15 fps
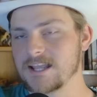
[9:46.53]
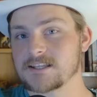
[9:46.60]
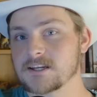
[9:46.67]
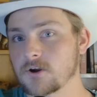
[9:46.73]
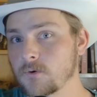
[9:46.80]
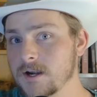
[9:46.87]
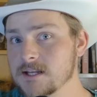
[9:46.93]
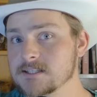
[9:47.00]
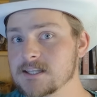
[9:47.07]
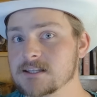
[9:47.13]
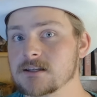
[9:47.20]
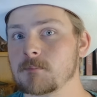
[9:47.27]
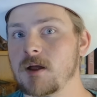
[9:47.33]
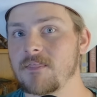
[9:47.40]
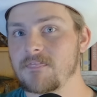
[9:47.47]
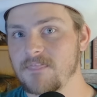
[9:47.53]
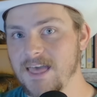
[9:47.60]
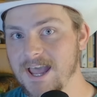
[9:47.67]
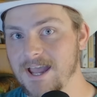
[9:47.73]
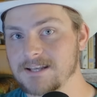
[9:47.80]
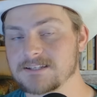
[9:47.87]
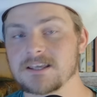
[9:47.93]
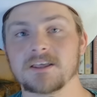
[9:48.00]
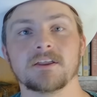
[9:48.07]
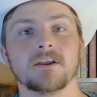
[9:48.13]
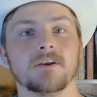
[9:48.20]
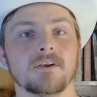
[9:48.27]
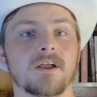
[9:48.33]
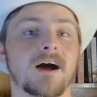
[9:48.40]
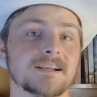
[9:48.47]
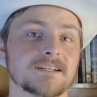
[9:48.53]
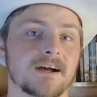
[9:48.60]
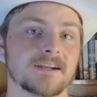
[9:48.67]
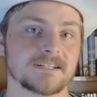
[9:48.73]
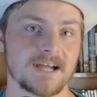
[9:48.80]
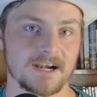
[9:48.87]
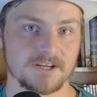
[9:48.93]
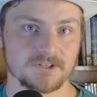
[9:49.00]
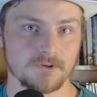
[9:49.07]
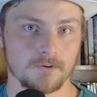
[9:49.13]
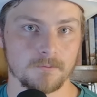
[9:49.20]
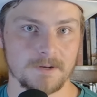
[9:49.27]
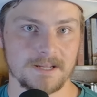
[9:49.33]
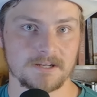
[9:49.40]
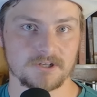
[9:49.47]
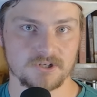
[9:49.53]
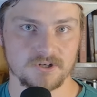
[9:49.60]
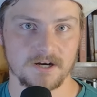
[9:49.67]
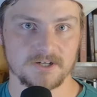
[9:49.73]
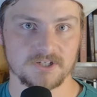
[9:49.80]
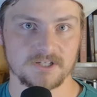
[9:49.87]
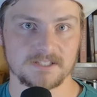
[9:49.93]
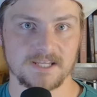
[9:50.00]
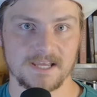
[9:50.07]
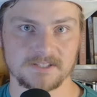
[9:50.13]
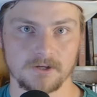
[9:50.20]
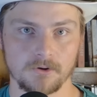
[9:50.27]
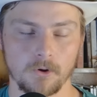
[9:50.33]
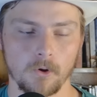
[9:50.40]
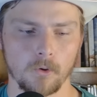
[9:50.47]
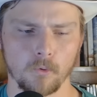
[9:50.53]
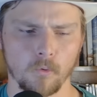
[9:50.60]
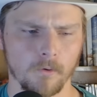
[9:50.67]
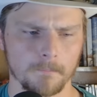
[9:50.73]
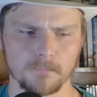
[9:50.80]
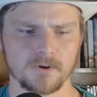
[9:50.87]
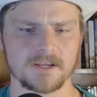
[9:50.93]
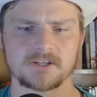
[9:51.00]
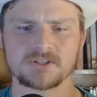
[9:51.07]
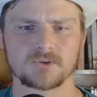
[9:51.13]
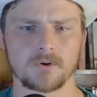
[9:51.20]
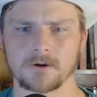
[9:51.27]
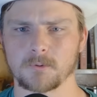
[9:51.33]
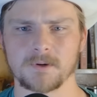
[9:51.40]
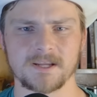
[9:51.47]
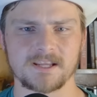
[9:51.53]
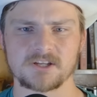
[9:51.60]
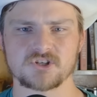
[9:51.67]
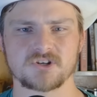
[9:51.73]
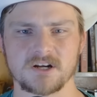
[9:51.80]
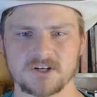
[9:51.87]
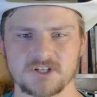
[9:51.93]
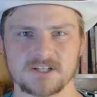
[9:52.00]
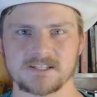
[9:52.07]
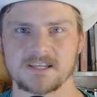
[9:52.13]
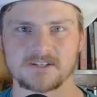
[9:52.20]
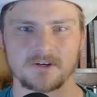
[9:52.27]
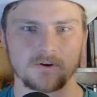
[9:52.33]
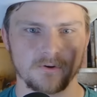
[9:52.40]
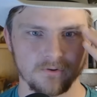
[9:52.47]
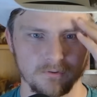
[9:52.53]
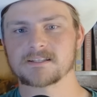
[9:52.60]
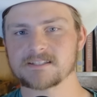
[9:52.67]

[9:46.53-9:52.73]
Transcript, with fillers: It's a criticism on that. not on dinosaur reconstructions as a whole or prehistoric reconstructions as a whole.